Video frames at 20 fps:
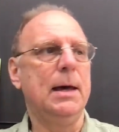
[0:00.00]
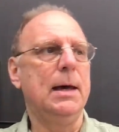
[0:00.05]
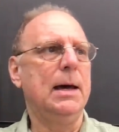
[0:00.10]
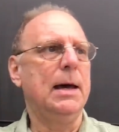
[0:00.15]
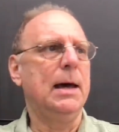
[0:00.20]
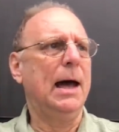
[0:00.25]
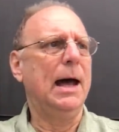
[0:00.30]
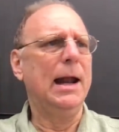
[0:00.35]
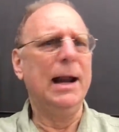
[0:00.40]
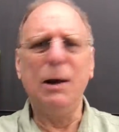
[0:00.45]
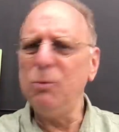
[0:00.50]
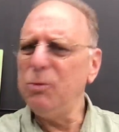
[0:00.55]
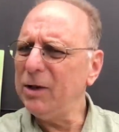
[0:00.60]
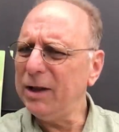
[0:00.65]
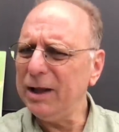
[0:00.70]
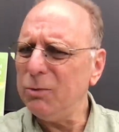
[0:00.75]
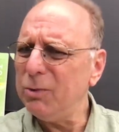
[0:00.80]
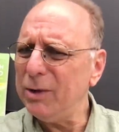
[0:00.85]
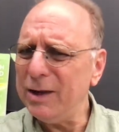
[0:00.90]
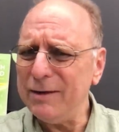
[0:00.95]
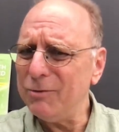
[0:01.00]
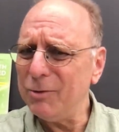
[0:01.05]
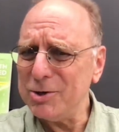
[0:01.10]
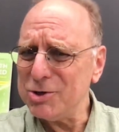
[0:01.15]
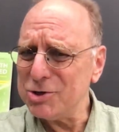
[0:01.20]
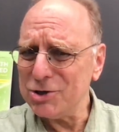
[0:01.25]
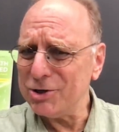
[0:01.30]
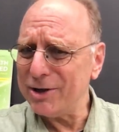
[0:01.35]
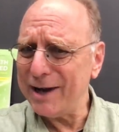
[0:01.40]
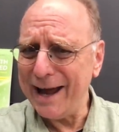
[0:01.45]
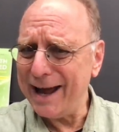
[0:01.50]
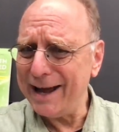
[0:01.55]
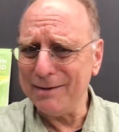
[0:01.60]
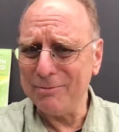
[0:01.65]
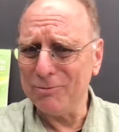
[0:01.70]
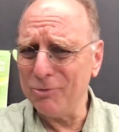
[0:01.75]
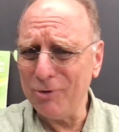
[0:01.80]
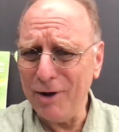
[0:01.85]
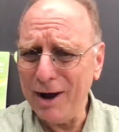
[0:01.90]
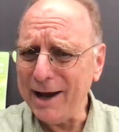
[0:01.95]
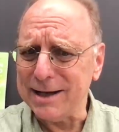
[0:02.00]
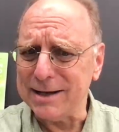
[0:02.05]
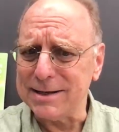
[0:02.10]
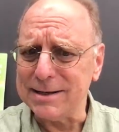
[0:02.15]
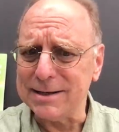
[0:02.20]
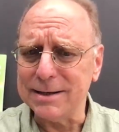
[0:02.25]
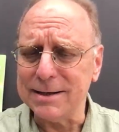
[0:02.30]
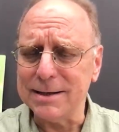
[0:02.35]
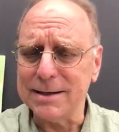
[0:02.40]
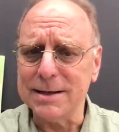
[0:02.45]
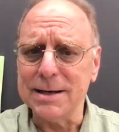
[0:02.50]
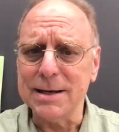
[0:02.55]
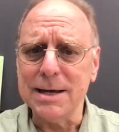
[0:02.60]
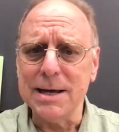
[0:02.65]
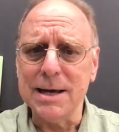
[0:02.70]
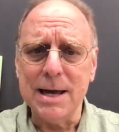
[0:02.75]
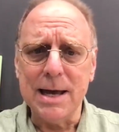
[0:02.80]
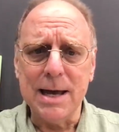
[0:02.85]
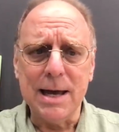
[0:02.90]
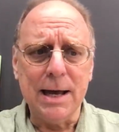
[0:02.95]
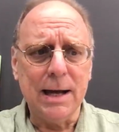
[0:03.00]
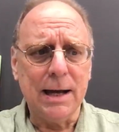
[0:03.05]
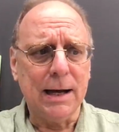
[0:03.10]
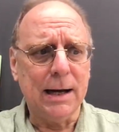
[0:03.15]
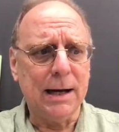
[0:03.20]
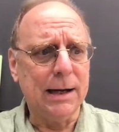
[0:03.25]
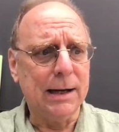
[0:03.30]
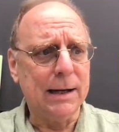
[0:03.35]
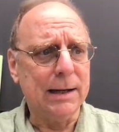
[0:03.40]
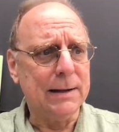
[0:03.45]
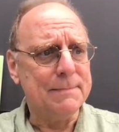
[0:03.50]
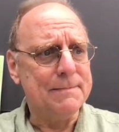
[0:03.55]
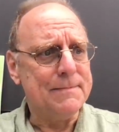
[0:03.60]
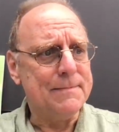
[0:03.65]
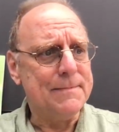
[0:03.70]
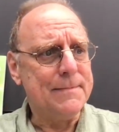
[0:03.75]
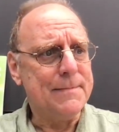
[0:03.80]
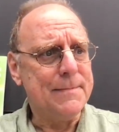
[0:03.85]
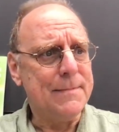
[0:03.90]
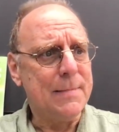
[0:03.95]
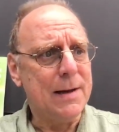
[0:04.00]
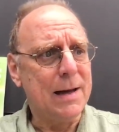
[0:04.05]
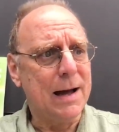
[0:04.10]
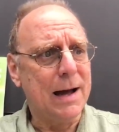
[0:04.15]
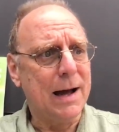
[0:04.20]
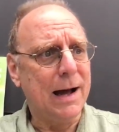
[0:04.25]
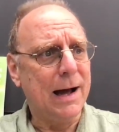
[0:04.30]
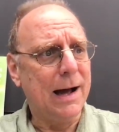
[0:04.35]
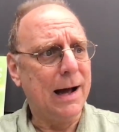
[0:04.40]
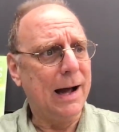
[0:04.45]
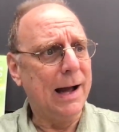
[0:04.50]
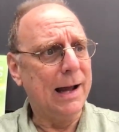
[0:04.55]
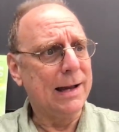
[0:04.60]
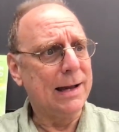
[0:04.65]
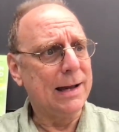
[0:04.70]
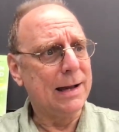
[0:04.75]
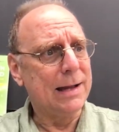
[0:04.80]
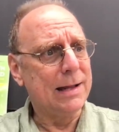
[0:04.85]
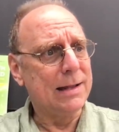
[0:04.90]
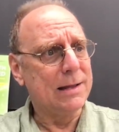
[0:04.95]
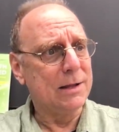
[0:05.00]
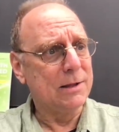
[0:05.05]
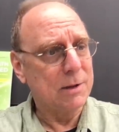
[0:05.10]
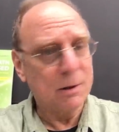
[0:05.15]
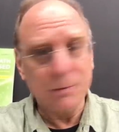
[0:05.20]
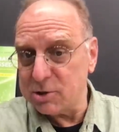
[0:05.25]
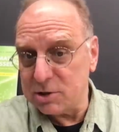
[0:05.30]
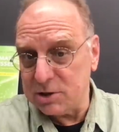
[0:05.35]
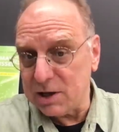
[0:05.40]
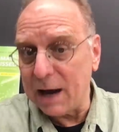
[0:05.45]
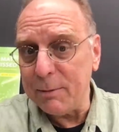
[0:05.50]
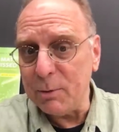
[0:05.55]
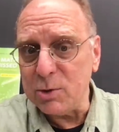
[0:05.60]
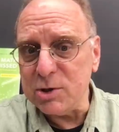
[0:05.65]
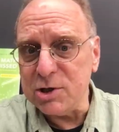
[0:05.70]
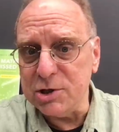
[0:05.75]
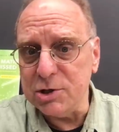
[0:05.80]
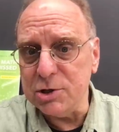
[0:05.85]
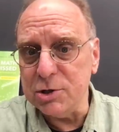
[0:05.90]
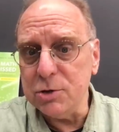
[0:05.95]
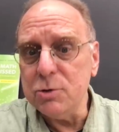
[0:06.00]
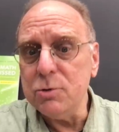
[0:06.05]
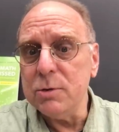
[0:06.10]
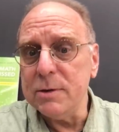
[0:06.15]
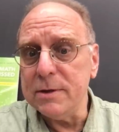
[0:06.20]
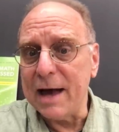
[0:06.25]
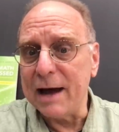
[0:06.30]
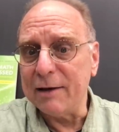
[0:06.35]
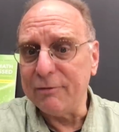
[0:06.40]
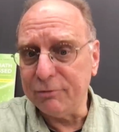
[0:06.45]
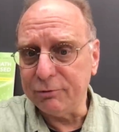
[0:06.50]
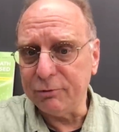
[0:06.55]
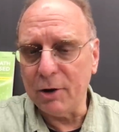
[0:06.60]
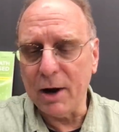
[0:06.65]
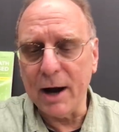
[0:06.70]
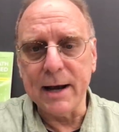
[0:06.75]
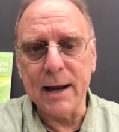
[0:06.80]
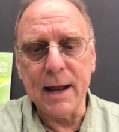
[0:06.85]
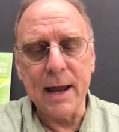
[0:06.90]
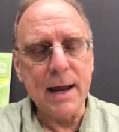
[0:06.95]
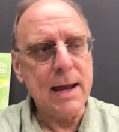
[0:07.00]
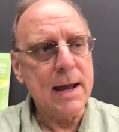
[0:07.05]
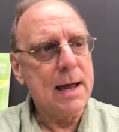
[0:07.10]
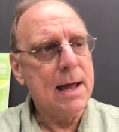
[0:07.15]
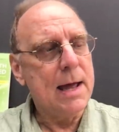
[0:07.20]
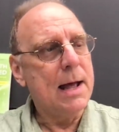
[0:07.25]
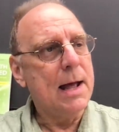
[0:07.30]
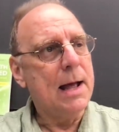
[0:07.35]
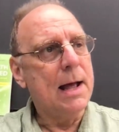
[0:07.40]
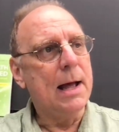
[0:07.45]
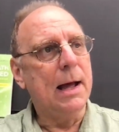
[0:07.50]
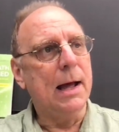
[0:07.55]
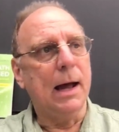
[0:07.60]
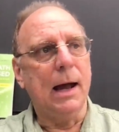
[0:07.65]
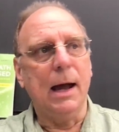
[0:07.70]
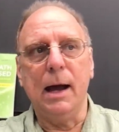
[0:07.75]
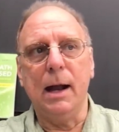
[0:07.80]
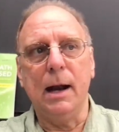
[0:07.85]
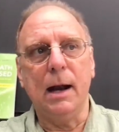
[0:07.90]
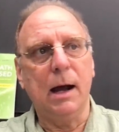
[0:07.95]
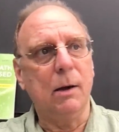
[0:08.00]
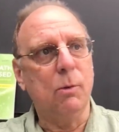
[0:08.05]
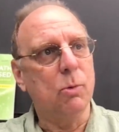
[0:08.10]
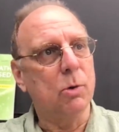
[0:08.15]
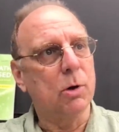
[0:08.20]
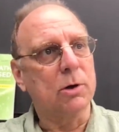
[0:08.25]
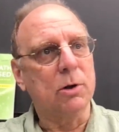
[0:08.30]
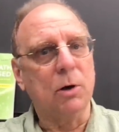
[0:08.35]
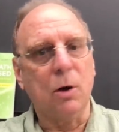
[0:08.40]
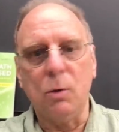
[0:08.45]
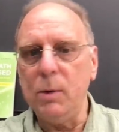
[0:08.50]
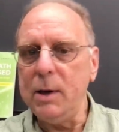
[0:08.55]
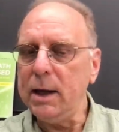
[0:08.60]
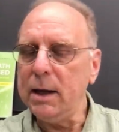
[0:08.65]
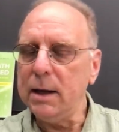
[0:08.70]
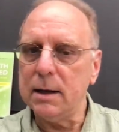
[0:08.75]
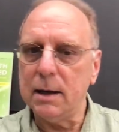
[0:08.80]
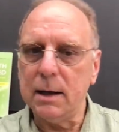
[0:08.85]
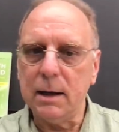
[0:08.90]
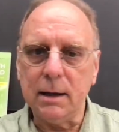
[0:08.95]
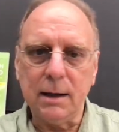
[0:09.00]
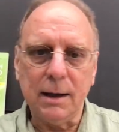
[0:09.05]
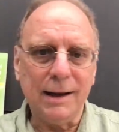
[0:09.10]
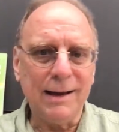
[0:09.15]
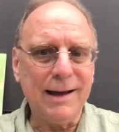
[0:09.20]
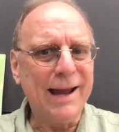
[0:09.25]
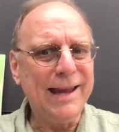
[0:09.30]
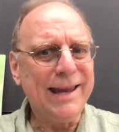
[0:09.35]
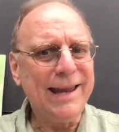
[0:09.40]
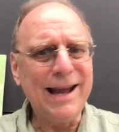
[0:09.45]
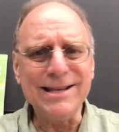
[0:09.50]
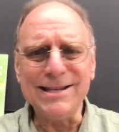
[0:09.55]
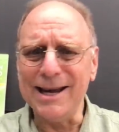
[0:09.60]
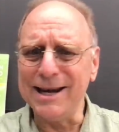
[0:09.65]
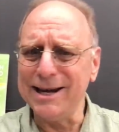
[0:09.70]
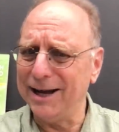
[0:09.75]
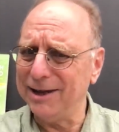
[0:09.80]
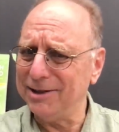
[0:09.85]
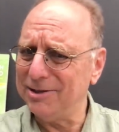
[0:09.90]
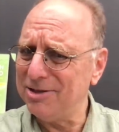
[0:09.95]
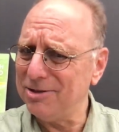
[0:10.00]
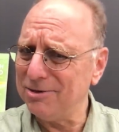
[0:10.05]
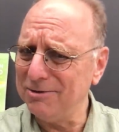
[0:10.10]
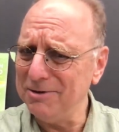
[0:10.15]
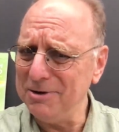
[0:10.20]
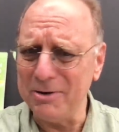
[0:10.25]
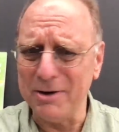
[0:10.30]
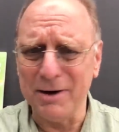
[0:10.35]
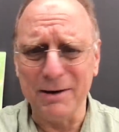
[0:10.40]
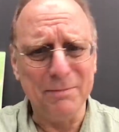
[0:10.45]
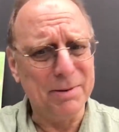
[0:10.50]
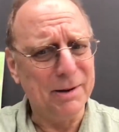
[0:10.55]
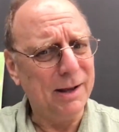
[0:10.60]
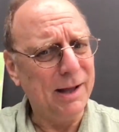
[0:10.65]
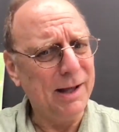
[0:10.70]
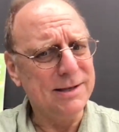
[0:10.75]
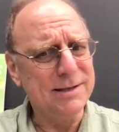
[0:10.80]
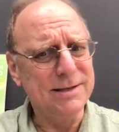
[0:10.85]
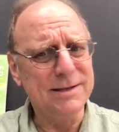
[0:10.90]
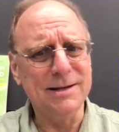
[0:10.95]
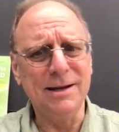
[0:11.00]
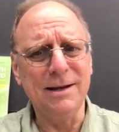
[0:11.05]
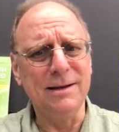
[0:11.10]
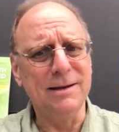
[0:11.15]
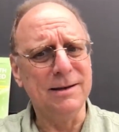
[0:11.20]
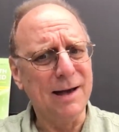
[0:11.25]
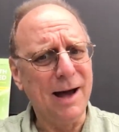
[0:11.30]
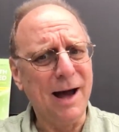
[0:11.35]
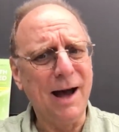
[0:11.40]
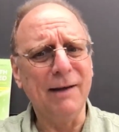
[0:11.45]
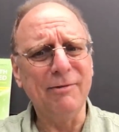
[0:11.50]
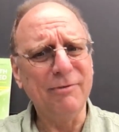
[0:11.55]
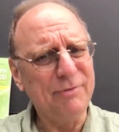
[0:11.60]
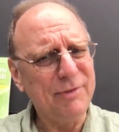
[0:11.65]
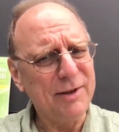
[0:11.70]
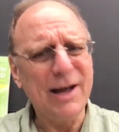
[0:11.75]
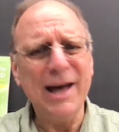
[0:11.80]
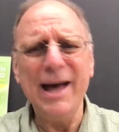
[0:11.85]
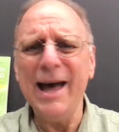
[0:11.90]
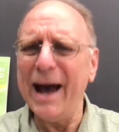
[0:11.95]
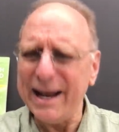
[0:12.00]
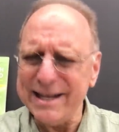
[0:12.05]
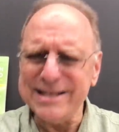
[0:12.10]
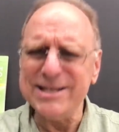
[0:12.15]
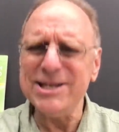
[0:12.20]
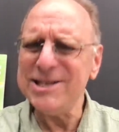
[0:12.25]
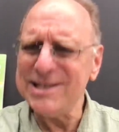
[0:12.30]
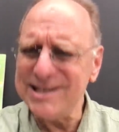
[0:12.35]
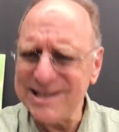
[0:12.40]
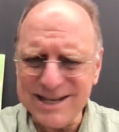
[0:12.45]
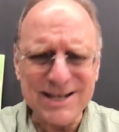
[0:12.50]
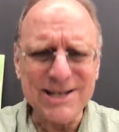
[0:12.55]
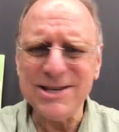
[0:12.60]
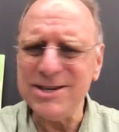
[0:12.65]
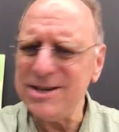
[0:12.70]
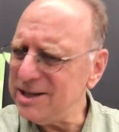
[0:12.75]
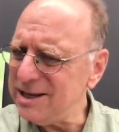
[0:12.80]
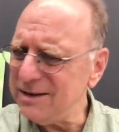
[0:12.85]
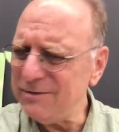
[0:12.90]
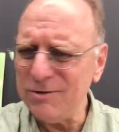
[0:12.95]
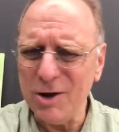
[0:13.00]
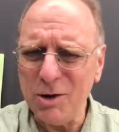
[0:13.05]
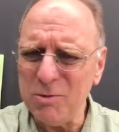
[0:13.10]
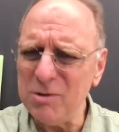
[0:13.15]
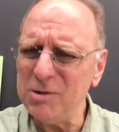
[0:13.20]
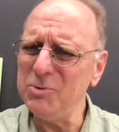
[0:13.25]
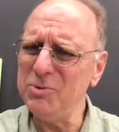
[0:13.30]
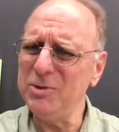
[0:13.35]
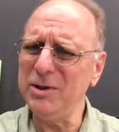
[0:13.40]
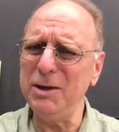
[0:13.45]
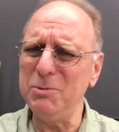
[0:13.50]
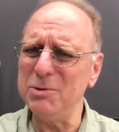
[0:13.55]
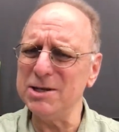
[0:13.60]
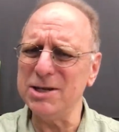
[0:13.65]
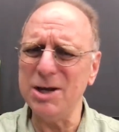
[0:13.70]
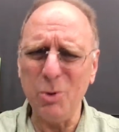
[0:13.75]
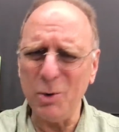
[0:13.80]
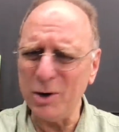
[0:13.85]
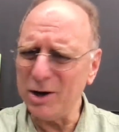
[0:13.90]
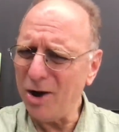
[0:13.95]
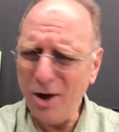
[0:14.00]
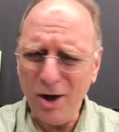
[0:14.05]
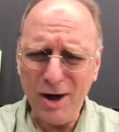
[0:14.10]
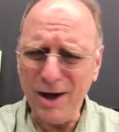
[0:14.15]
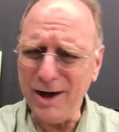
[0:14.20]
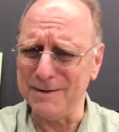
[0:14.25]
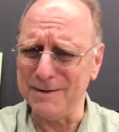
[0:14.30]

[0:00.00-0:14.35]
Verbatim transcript: And I really, really wasn't sure I had them right. Um, I, the, the assignment was due that Friday, and I worked all week, and I, I guess I got through it, but it did not feel, I just didn't even know what really was going on.